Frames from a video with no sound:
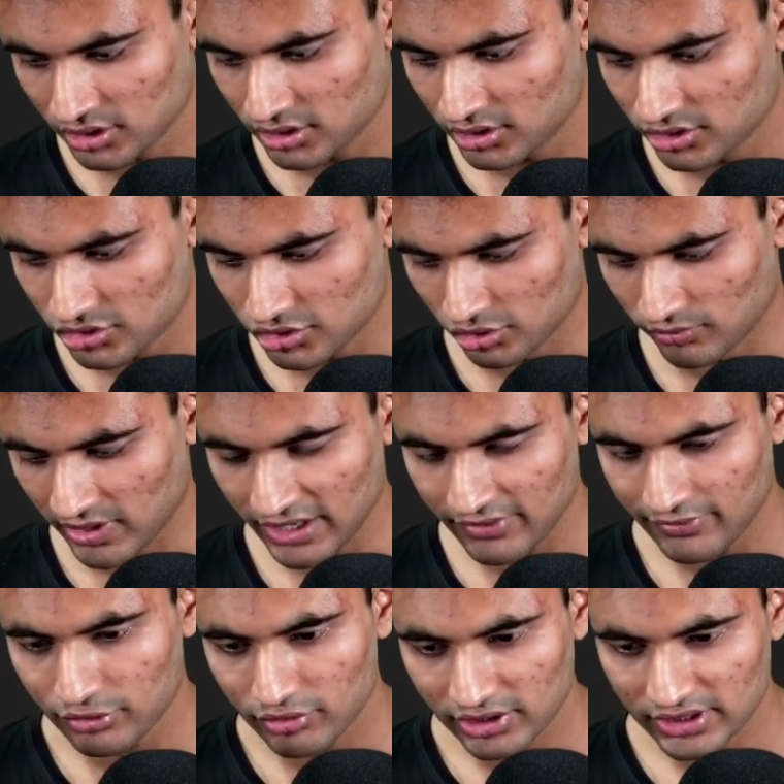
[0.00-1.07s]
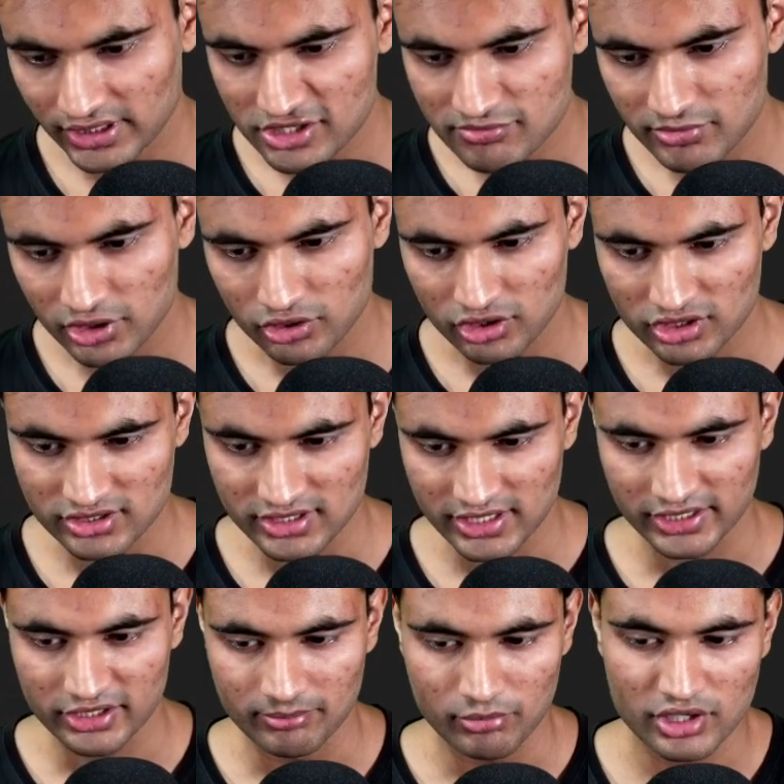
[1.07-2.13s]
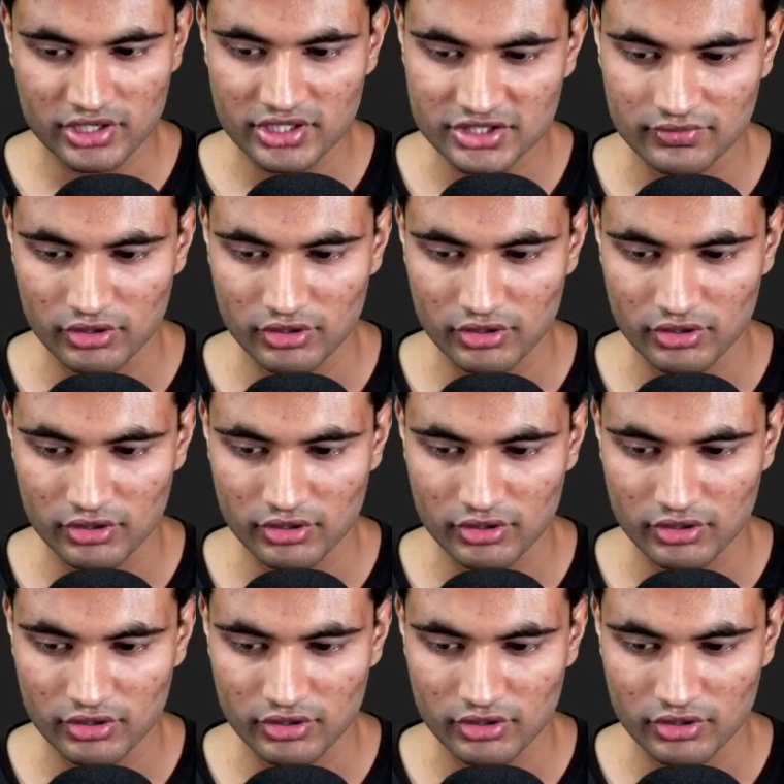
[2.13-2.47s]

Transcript: So why are we doing that? Because like in production,